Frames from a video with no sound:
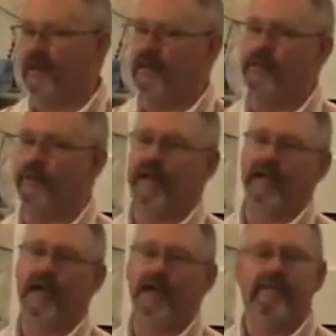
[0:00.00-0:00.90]
do any
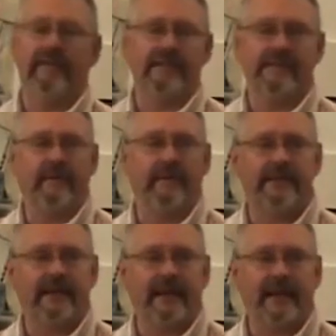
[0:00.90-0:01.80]
kind of
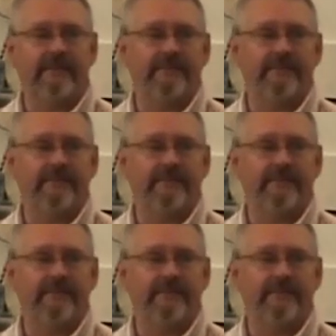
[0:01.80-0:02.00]
experiments like that.